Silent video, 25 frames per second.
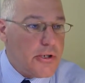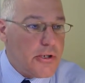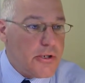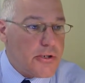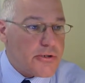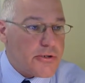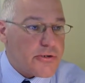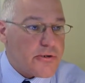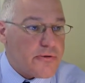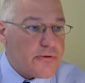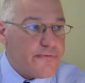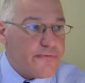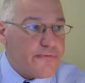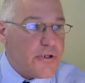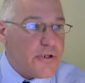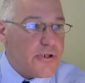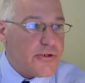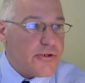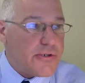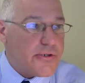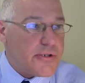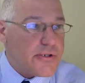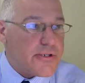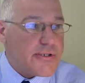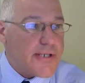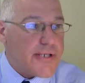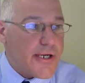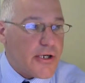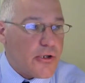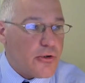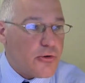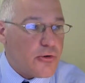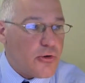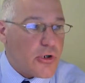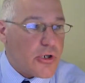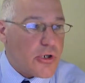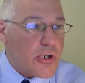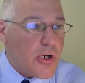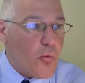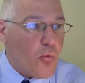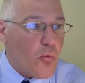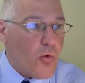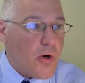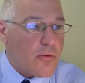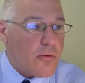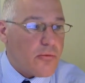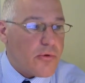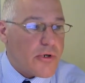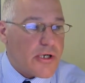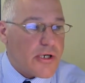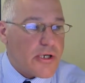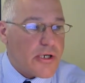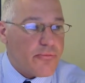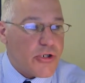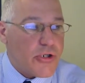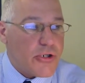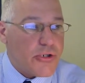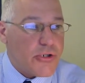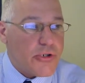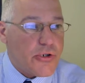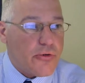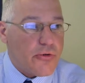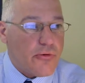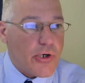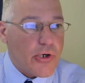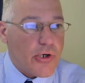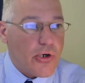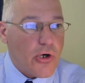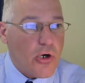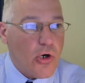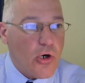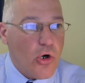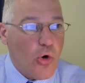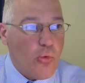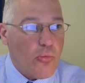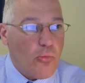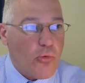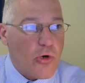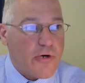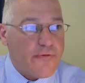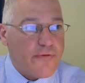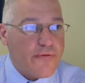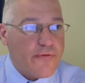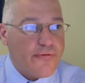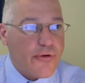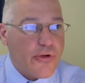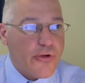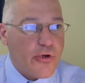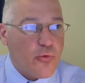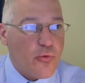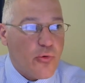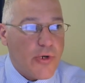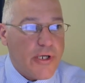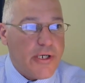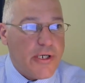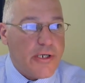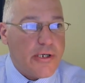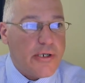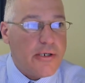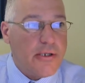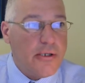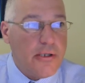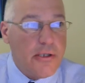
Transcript: So first, let's take a look on what we're going to be doing. Our homework for the week.